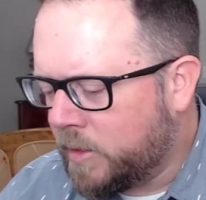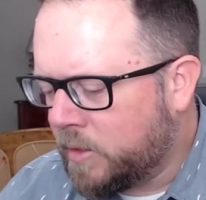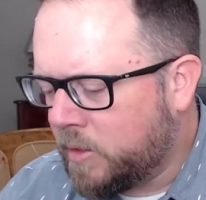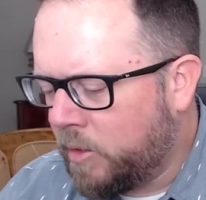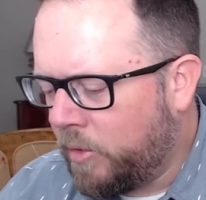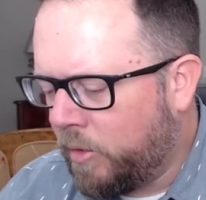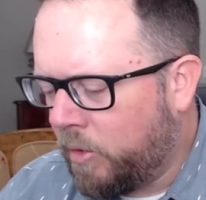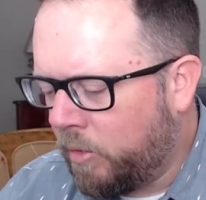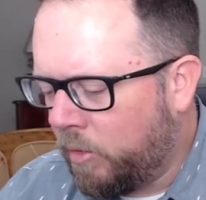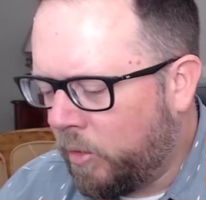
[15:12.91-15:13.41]

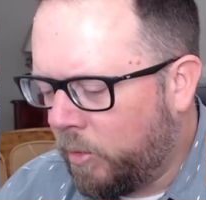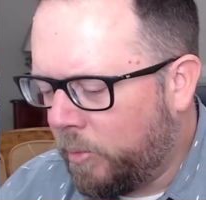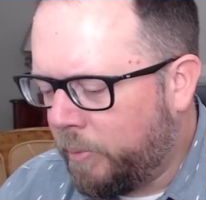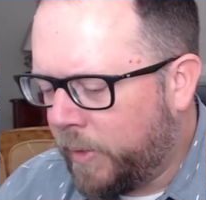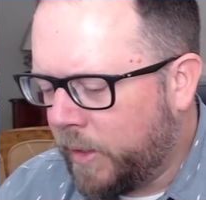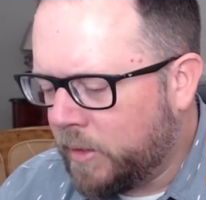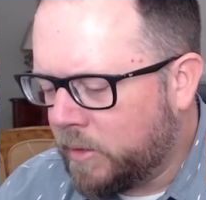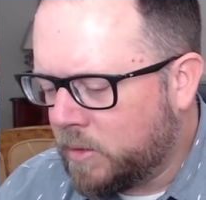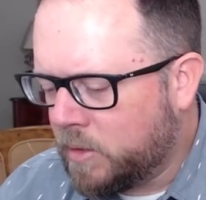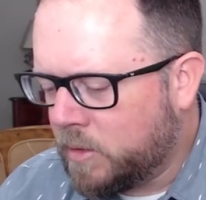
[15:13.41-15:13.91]
So they're little
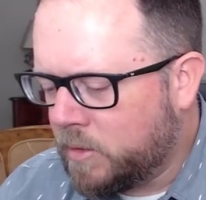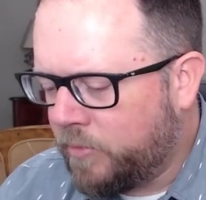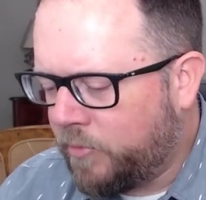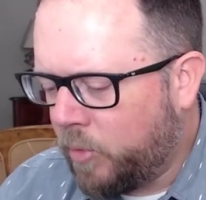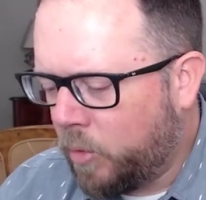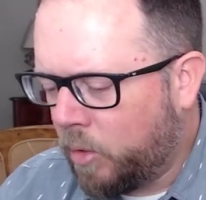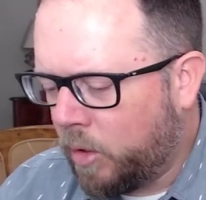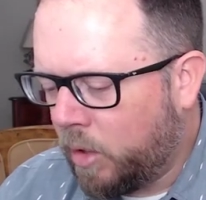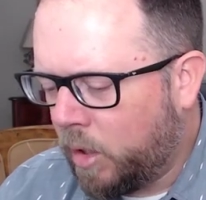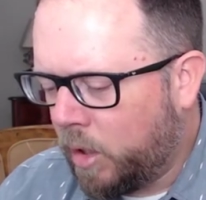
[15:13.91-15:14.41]
buttons
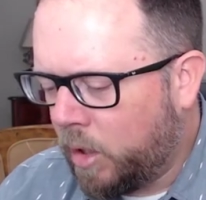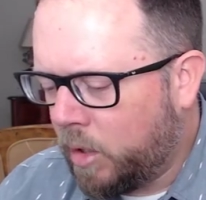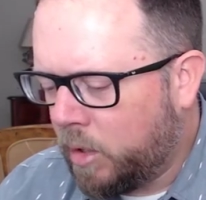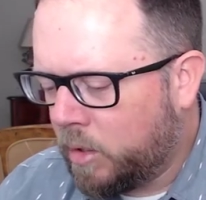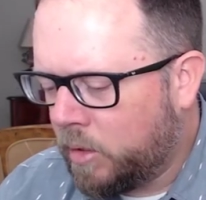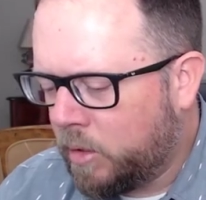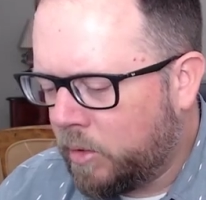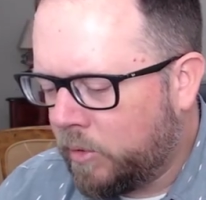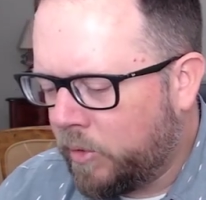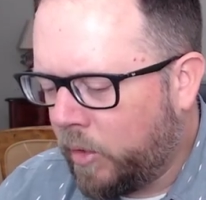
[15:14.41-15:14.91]
for uh,
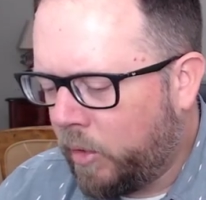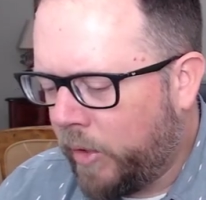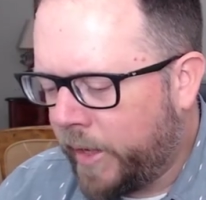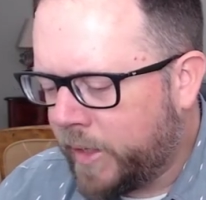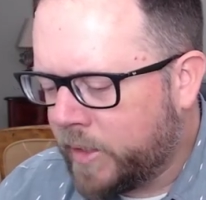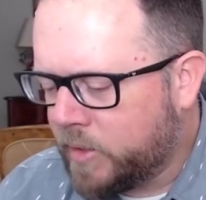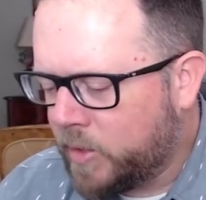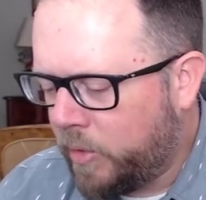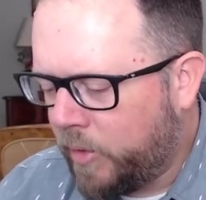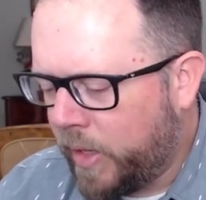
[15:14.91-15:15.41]
little
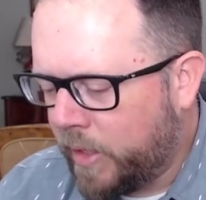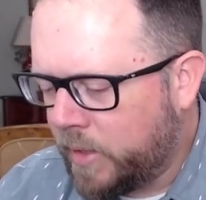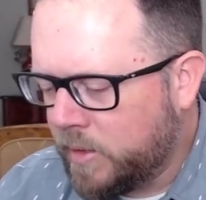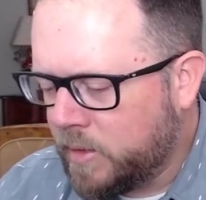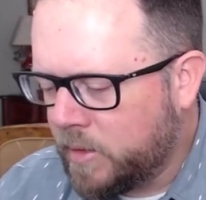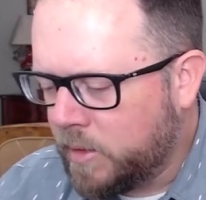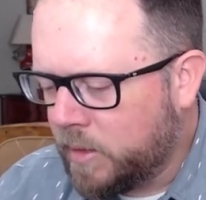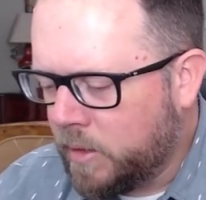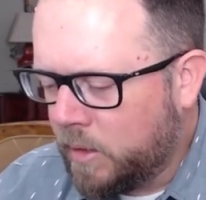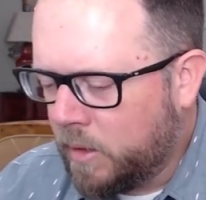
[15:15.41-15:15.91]
exo
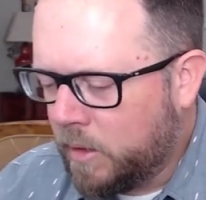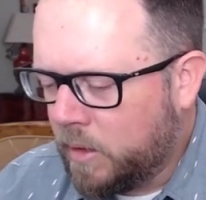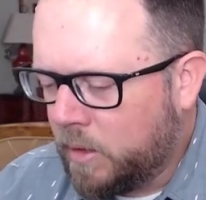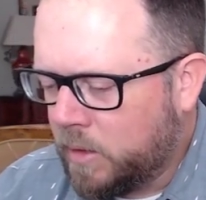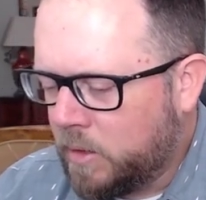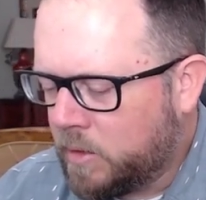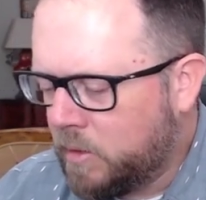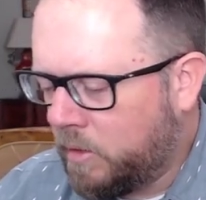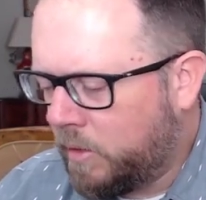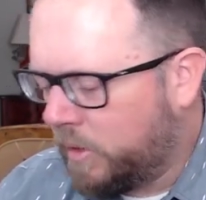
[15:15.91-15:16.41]
heads.
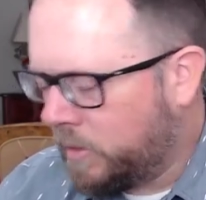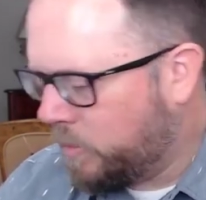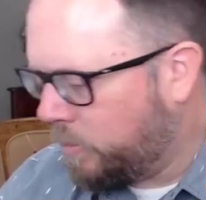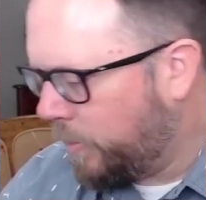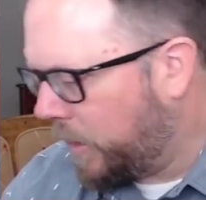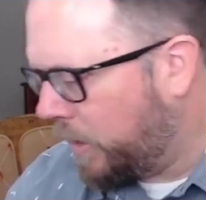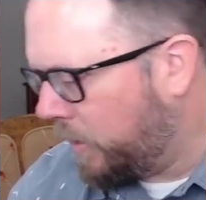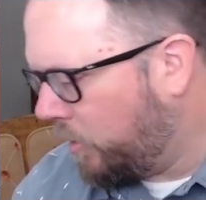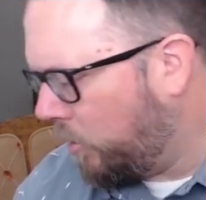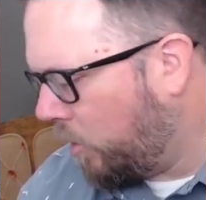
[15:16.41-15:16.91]
So those are
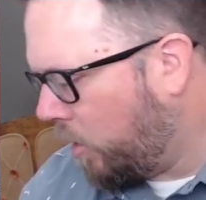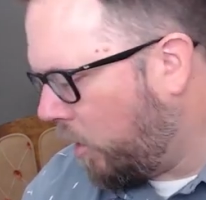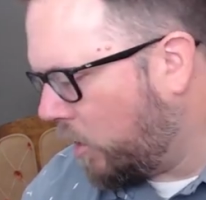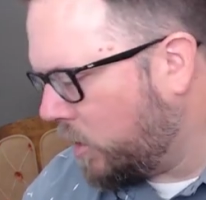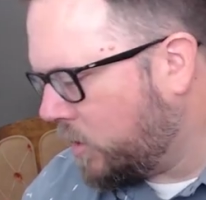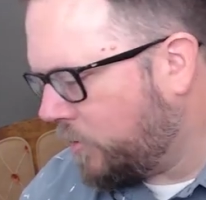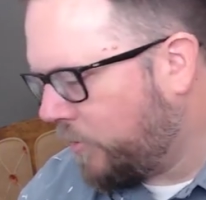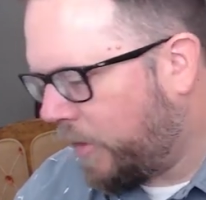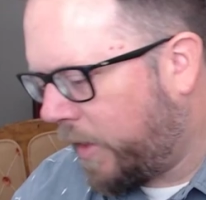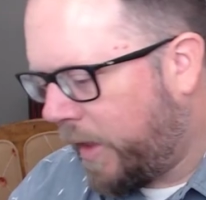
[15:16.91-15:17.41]
my little
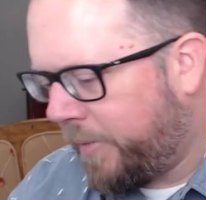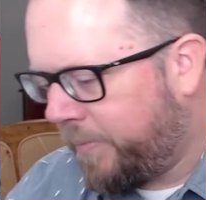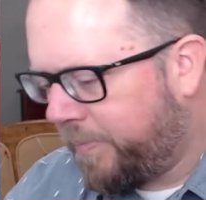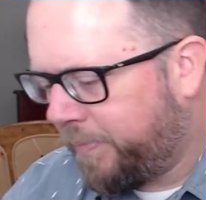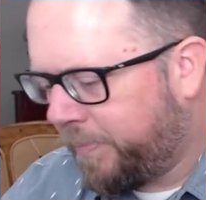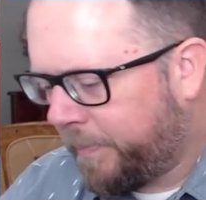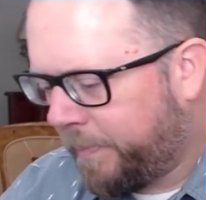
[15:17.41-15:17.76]
cards for that.